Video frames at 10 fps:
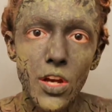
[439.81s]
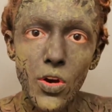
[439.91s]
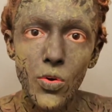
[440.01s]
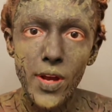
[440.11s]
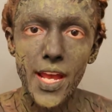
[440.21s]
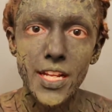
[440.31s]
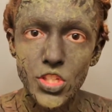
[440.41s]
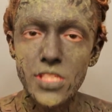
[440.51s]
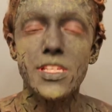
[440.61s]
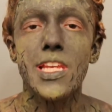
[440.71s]
to go
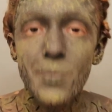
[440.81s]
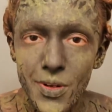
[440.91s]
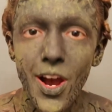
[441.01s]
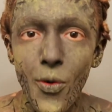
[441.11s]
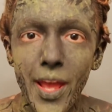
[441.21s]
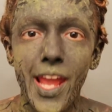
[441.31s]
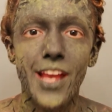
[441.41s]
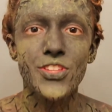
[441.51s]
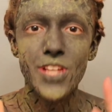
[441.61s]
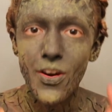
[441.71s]
and just keep
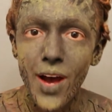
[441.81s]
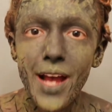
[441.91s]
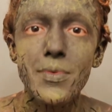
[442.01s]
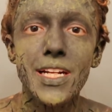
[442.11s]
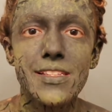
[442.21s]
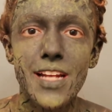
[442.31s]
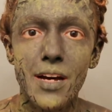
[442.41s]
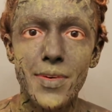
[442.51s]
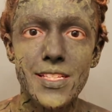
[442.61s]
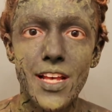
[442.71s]
going, so I'm gonna
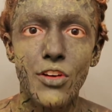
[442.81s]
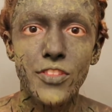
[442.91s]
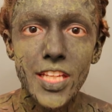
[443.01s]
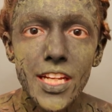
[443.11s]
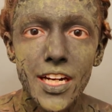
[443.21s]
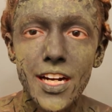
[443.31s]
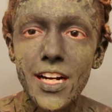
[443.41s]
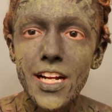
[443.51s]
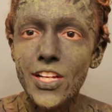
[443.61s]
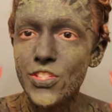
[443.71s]
stop myself
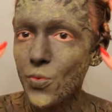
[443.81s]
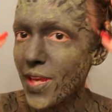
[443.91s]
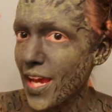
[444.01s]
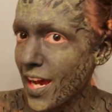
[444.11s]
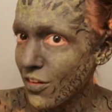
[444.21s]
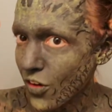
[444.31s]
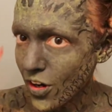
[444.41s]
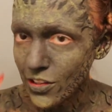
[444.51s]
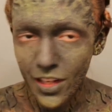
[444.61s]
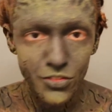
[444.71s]
here so we have
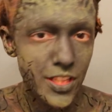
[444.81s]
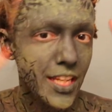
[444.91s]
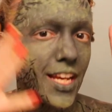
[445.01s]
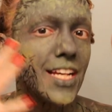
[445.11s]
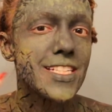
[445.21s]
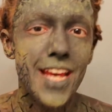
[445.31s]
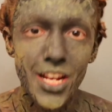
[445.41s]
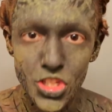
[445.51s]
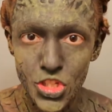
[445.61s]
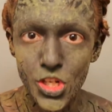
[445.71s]
our lovely
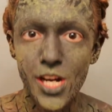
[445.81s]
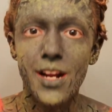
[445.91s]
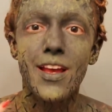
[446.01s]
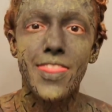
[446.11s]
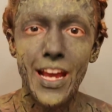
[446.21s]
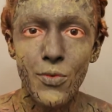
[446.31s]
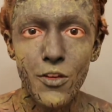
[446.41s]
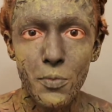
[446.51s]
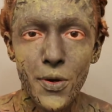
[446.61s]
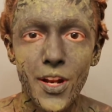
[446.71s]
texture that
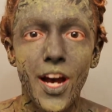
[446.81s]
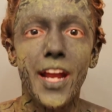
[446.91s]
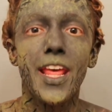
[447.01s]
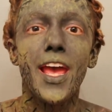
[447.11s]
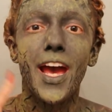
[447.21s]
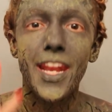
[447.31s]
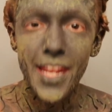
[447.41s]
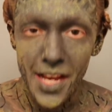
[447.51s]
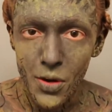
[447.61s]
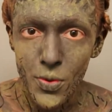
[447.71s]
we've put on.
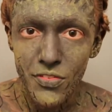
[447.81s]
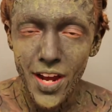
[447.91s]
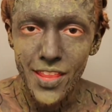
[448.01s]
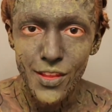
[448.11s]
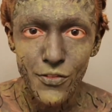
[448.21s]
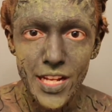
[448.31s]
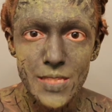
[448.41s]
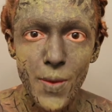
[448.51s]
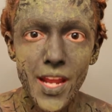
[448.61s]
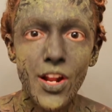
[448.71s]
And now we've gotten the
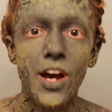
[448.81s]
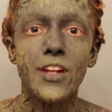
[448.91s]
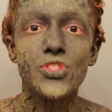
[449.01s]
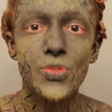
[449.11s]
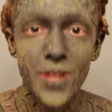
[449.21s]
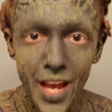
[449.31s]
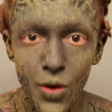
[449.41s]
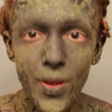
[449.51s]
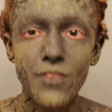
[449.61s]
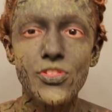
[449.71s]
face paint on, so
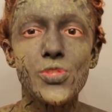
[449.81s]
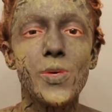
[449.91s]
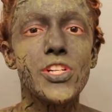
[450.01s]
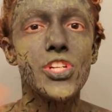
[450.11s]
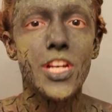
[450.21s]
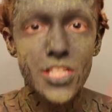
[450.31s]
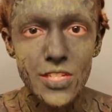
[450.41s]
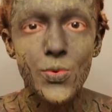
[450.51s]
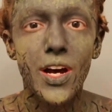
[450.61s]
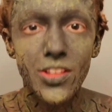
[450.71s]
now we have to switch
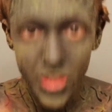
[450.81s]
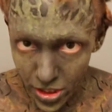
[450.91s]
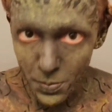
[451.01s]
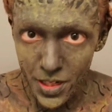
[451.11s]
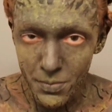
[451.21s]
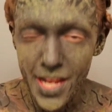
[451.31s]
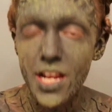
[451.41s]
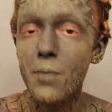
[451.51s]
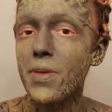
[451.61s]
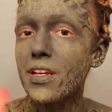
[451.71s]
to a little bit of
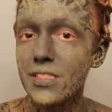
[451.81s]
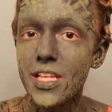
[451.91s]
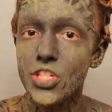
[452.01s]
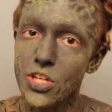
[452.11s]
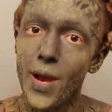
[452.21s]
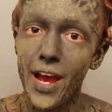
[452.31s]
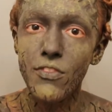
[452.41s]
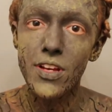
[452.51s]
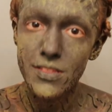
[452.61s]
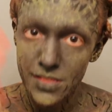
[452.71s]
makeup because they do
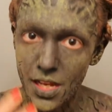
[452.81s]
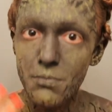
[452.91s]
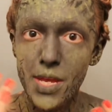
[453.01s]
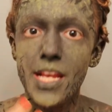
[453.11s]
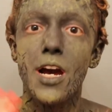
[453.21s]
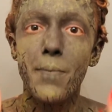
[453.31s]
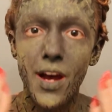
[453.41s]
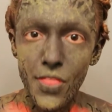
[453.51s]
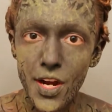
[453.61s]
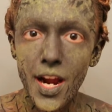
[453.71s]
have some
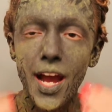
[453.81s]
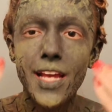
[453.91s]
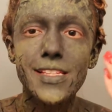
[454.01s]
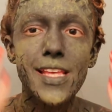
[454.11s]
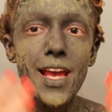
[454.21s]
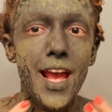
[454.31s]
makeup on their eyes